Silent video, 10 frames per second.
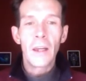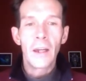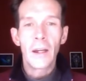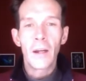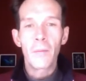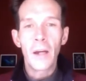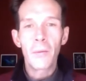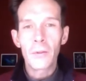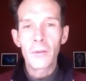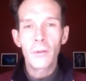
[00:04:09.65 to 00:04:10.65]
And I'm
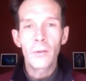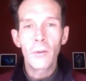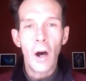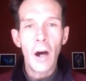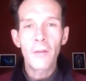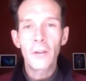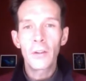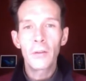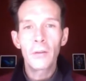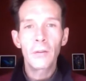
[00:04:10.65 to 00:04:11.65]
able to offer
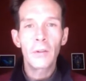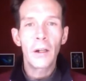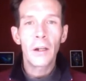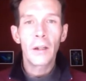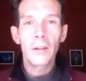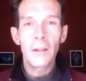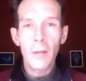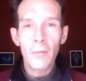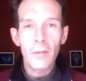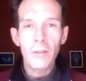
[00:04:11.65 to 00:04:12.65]
you a
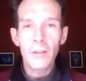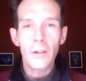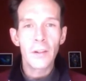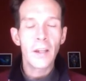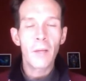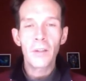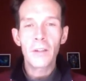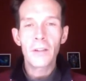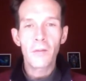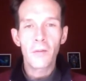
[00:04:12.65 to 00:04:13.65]
number of different
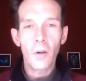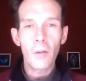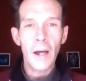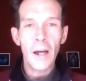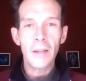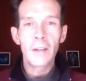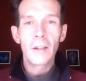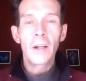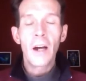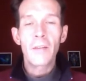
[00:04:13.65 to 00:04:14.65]
templates and formats
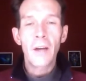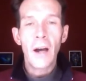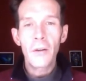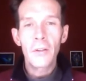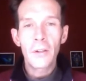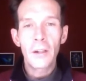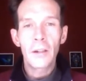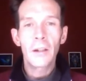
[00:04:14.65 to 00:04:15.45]
of how you can